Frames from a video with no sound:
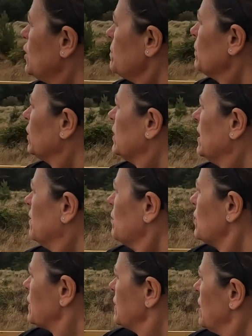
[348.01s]
fishmonger
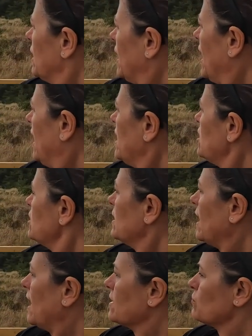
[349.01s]
near us
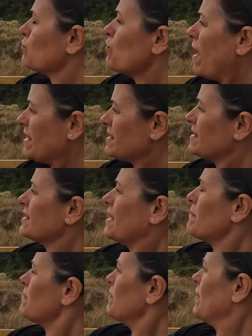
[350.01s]
occasionally has red
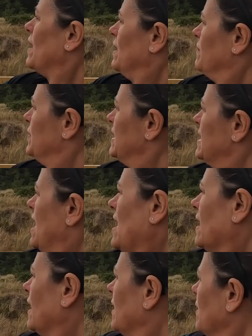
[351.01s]
samphire for
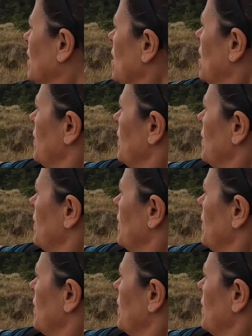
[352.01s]
sale, and